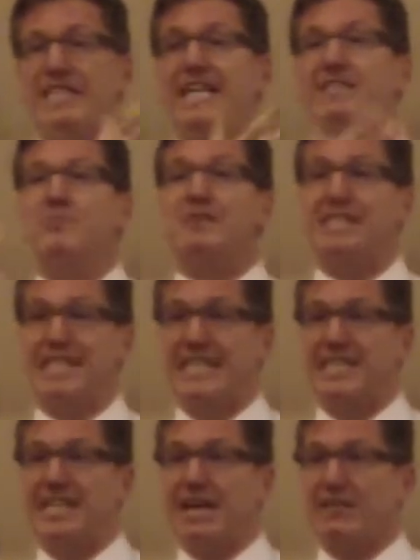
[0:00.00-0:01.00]
hasn't been
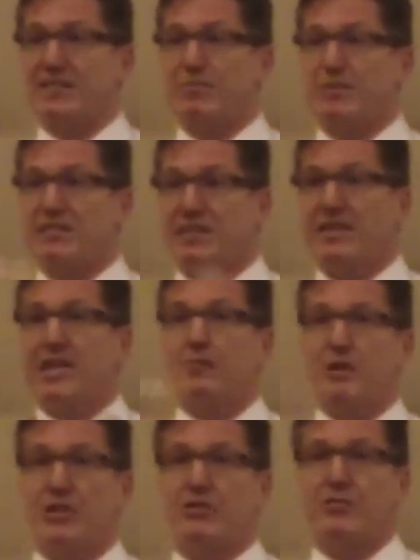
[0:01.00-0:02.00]
teased out explicitly, I
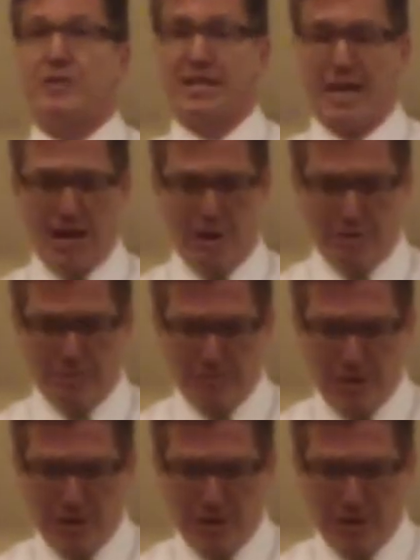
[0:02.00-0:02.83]
want to do it now.